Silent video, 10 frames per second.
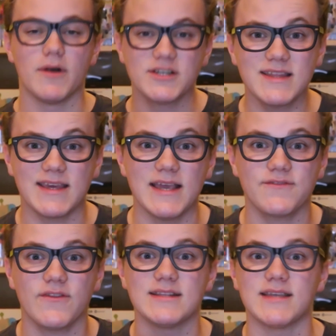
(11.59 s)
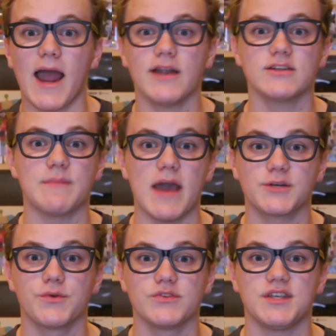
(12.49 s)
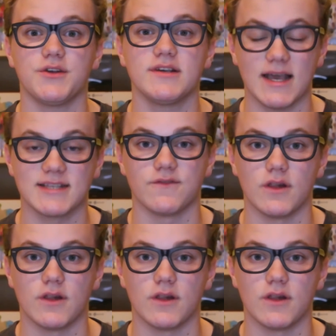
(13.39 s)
much is the case for the entire Smash Bros series as of